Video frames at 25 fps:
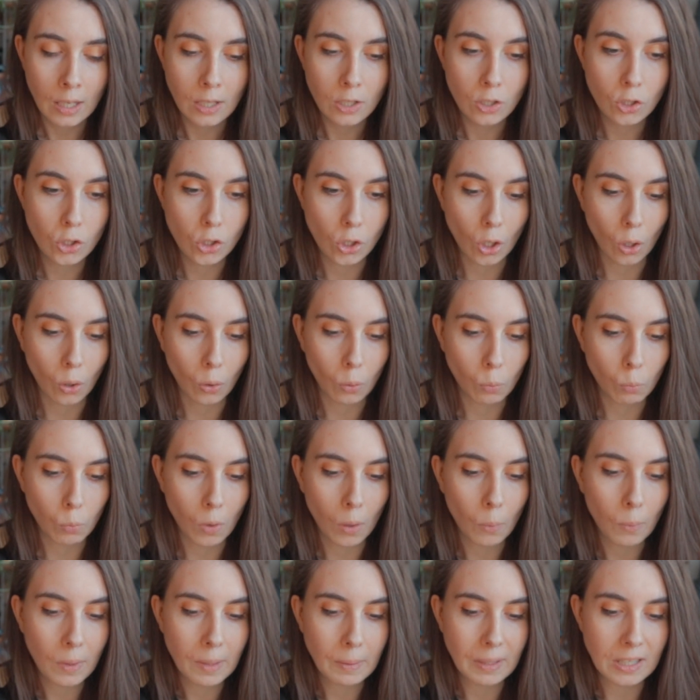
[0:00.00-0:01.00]
So
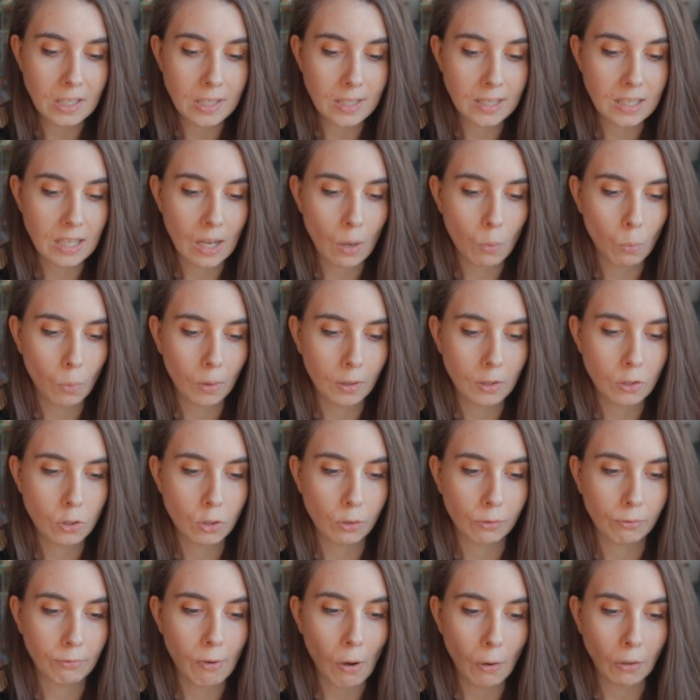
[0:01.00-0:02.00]
what we instead wanted
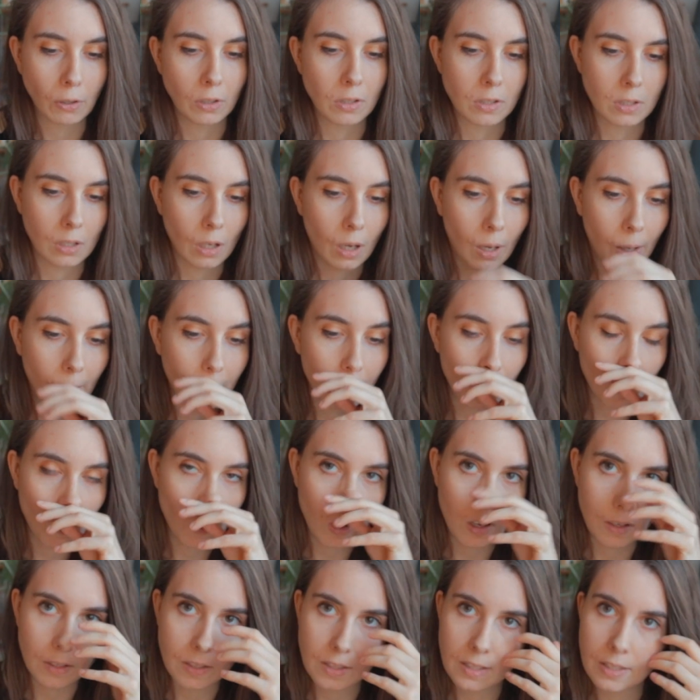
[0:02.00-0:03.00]
to focus on
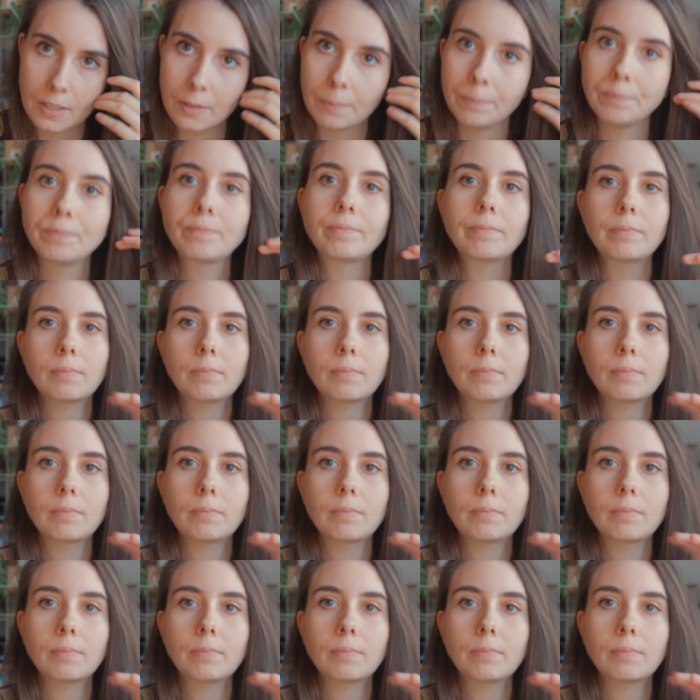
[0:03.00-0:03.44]
was